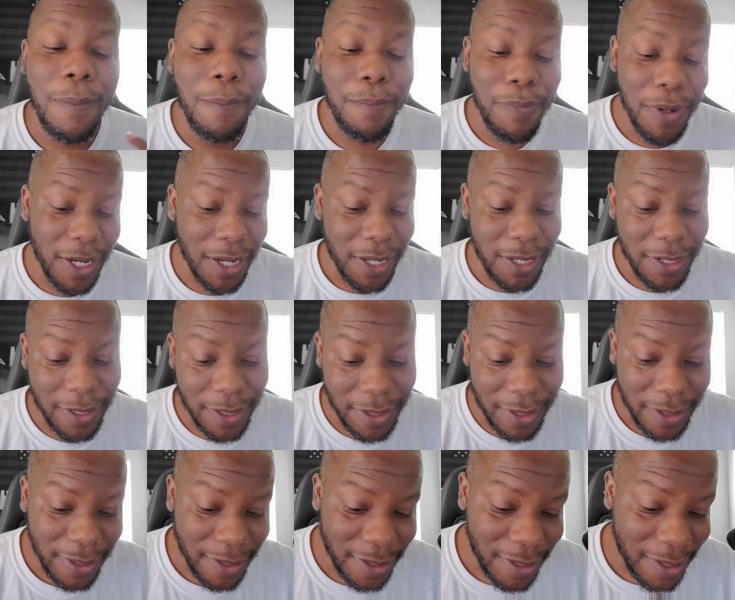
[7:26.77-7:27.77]
But
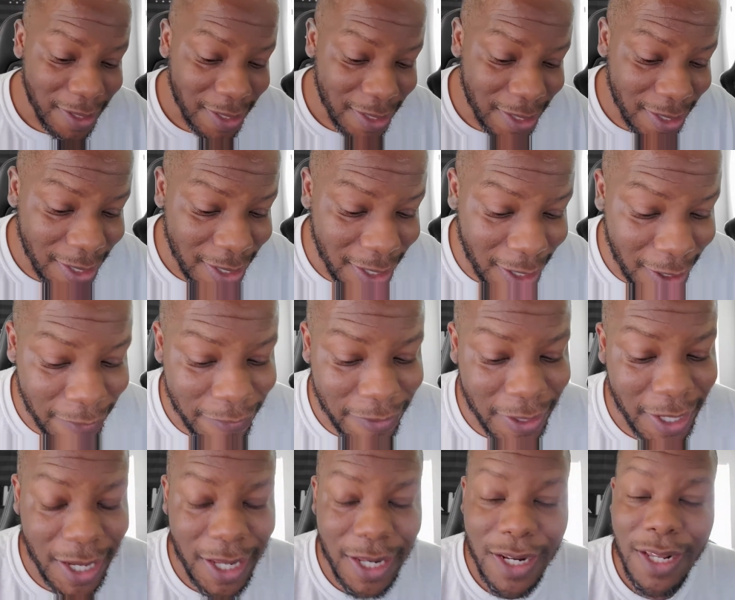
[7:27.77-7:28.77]
off
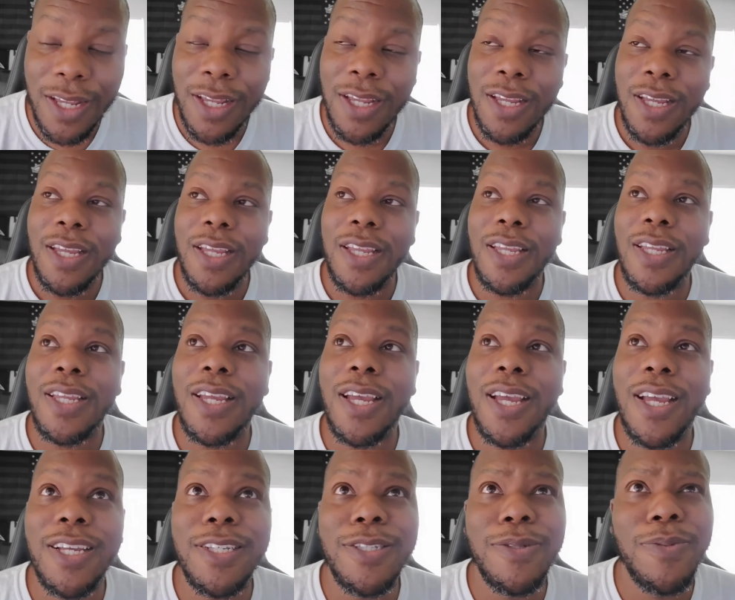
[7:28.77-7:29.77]
that, he
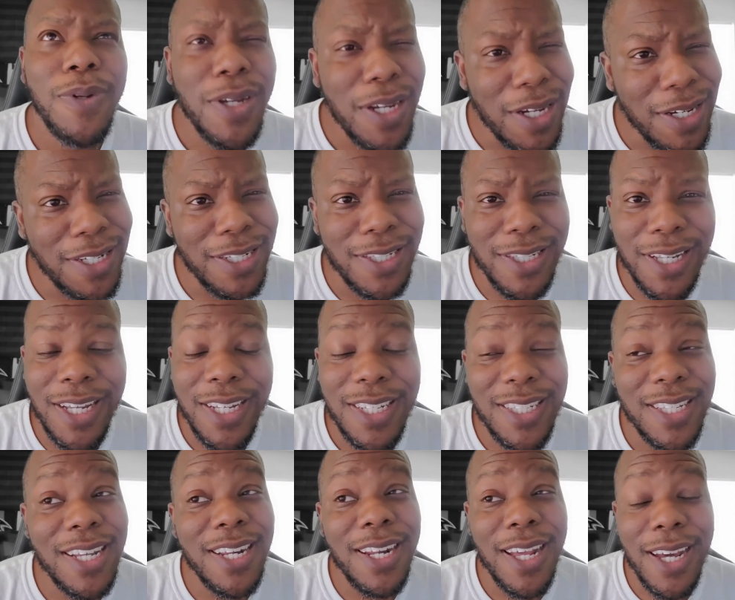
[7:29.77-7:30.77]
as well, he said
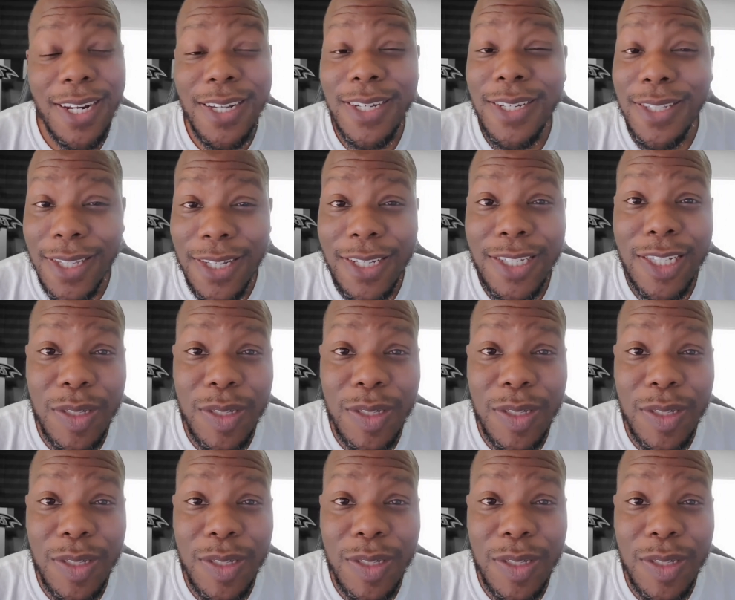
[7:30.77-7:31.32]
a lot of good things.